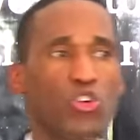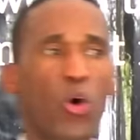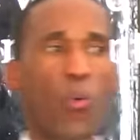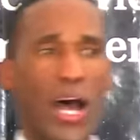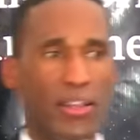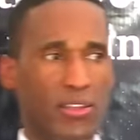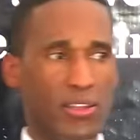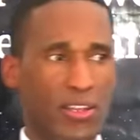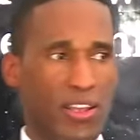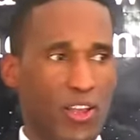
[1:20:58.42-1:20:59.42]
to the what?
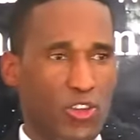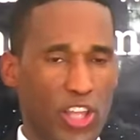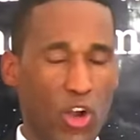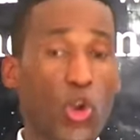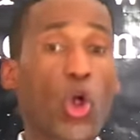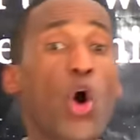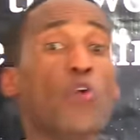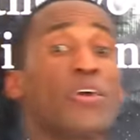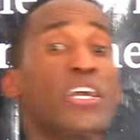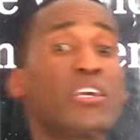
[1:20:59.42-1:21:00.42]
To the
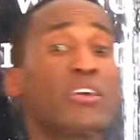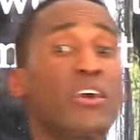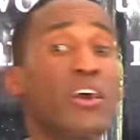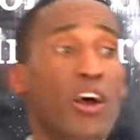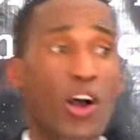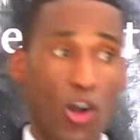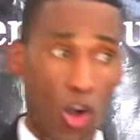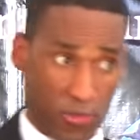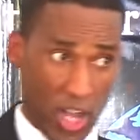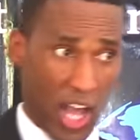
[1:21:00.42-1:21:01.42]
glory
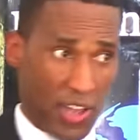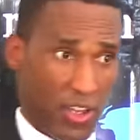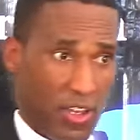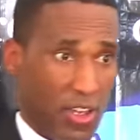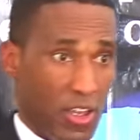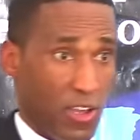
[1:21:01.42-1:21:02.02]
of God.